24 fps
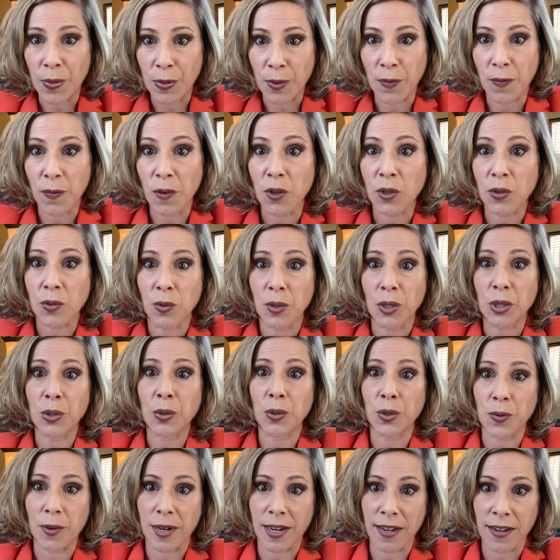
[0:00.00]
through virtual
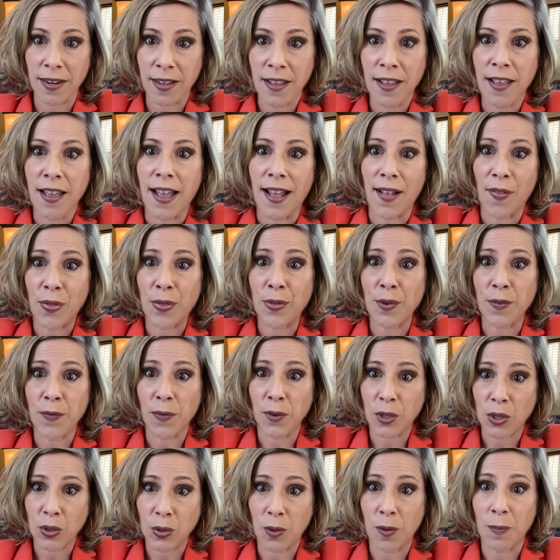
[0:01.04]
tutoring and through
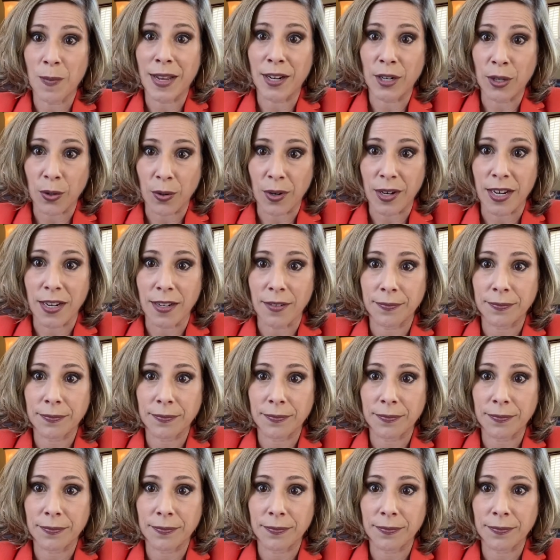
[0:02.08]
virtual mentoring.